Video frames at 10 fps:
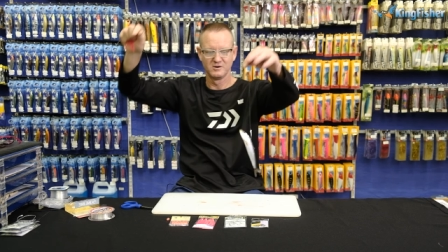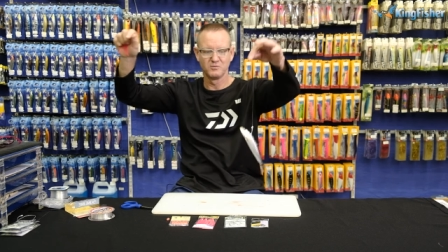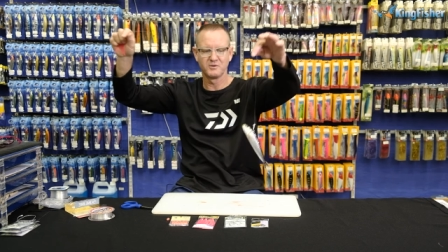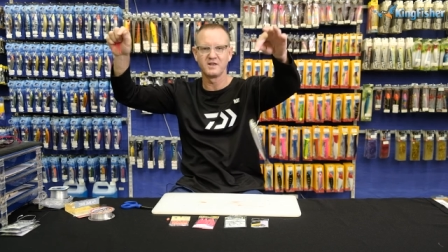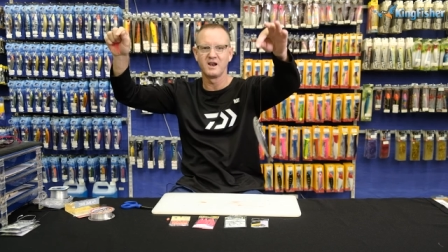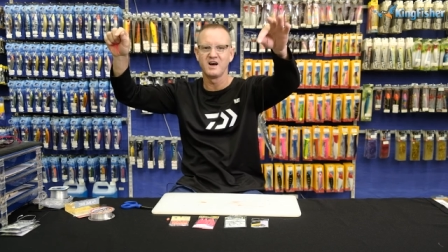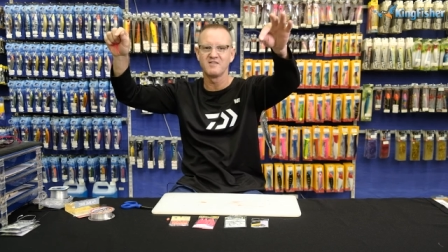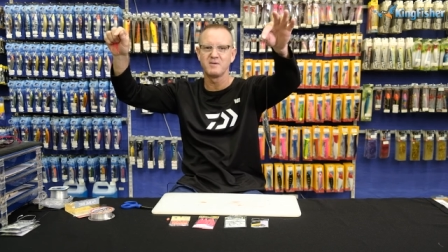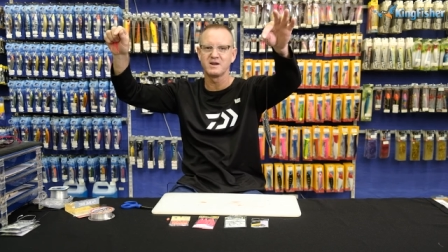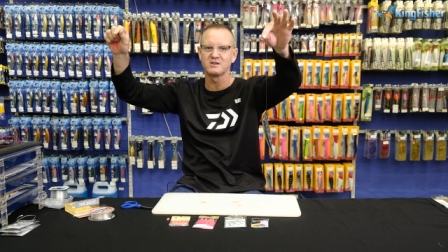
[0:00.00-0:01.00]
with the
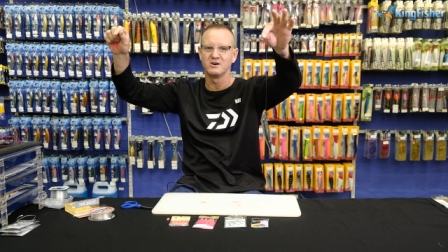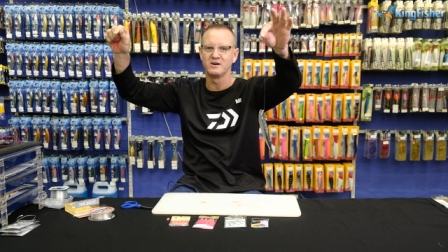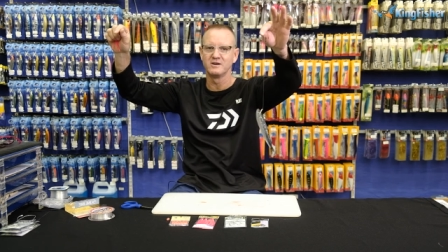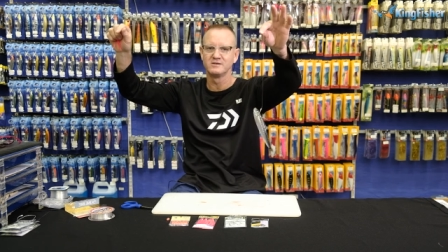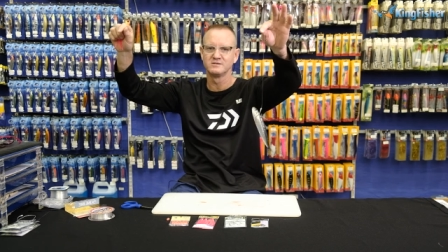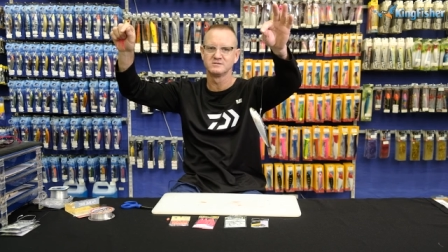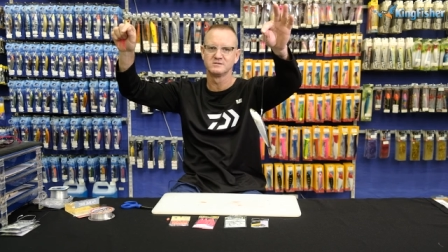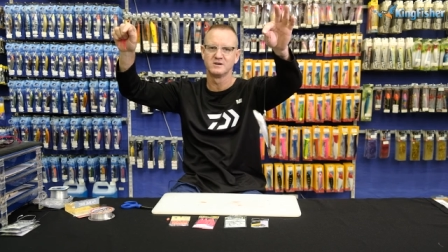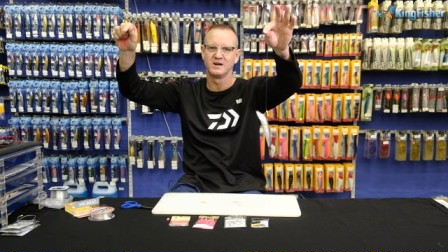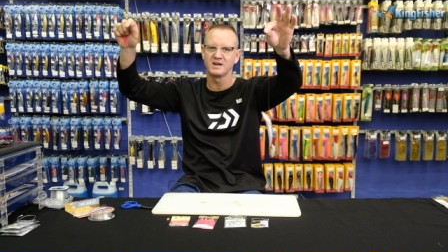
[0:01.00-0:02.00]
live bait on.
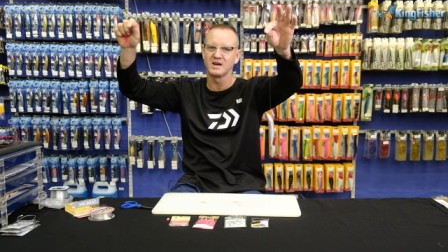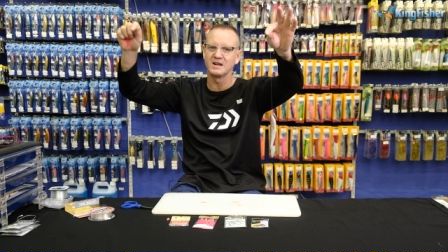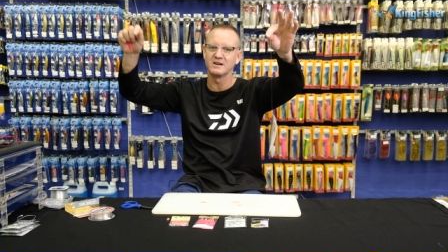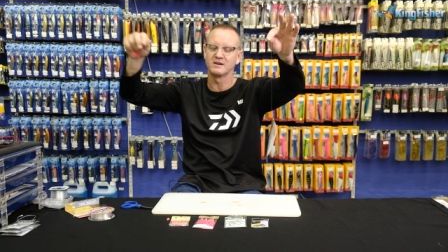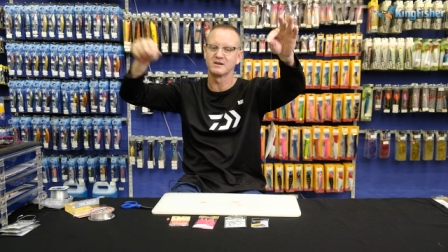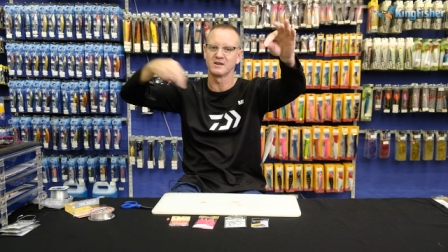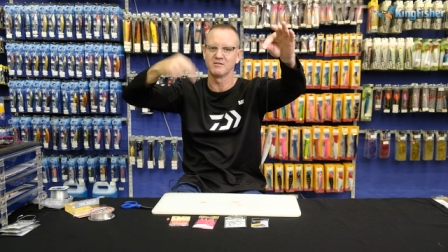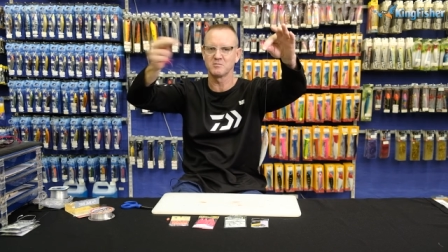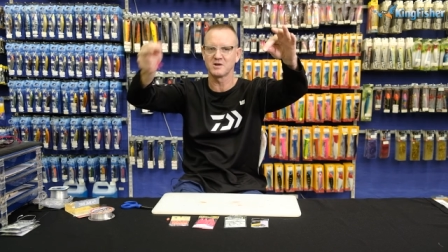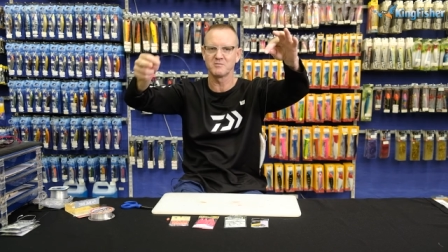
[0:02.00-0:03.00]
And again, give
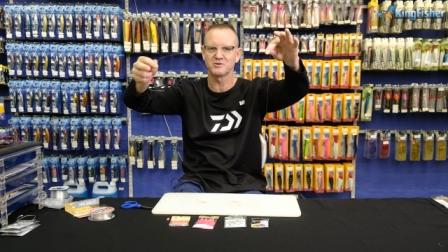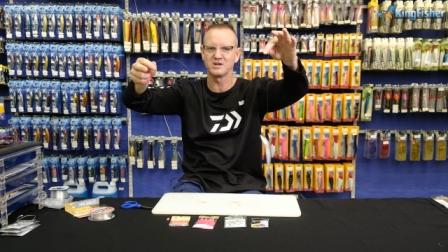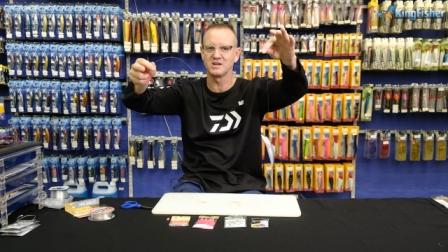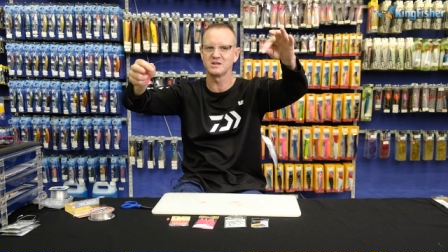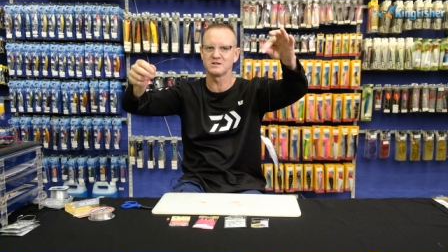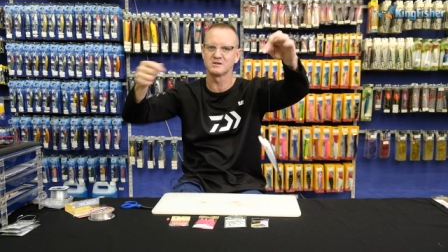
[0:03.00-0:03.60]
him time to eat,